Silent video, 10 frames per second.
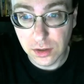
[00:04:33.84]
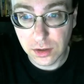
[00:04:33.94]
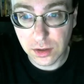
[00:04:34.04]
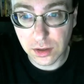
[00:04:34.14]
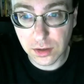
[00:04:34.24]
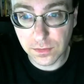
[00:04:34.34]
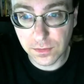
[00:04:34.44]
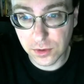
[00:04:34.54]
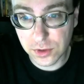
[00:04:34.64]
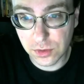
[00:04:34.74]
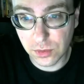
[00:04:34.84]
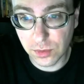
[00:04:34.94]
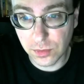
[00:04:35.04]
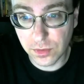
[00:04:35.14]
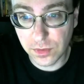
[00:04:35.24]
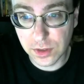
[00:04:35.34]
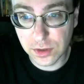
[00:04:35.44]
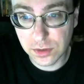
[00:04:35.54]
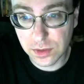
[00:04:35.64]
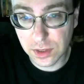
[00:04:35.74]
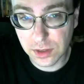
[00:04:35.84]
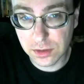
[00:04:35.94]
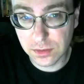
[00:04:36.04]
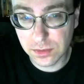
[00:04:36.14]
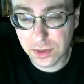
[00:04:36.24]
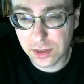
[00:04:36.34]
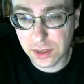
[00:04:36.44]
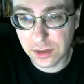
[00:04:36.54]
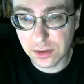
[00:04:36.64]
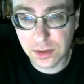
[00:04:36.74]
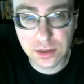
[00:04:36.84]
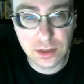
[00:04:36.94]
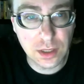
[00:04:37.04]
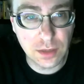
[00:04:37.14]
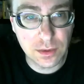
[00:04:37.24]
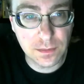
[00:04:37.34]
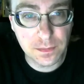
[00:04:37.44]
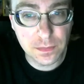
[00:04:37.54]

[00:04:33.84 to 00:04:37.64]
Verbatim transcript: the first Thor movie in 2000. When is that? 2011.